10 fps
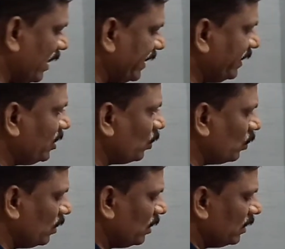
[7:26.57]
I
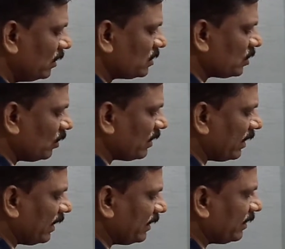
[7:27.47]
two, so
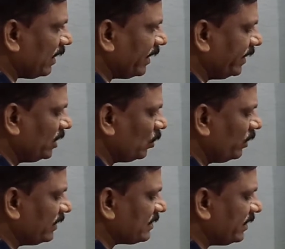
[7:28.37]
current I two
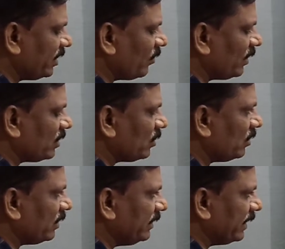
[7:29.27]
is equal
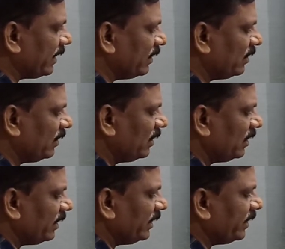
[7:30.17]
to N
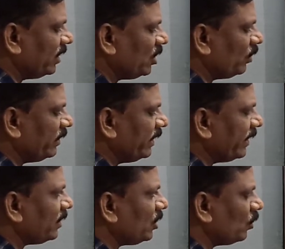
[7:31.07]
into
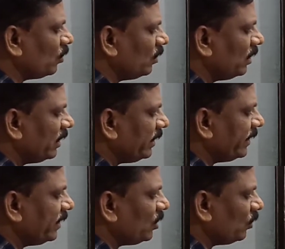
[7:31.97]
A two
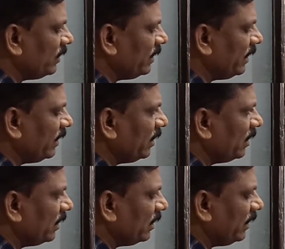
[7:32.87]
into E
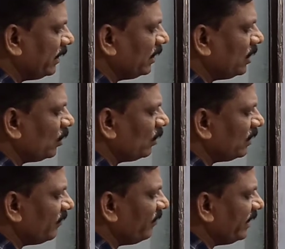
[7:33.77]
into
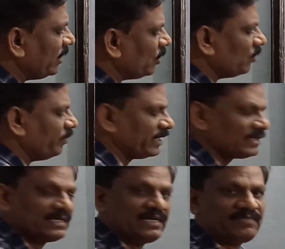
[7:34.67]
V two,
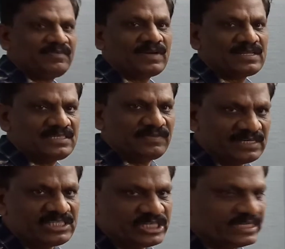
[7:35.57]
because the drift velocity
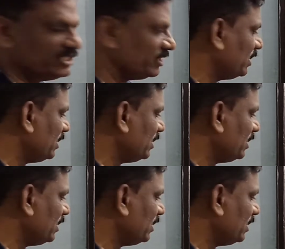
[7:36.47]
will change.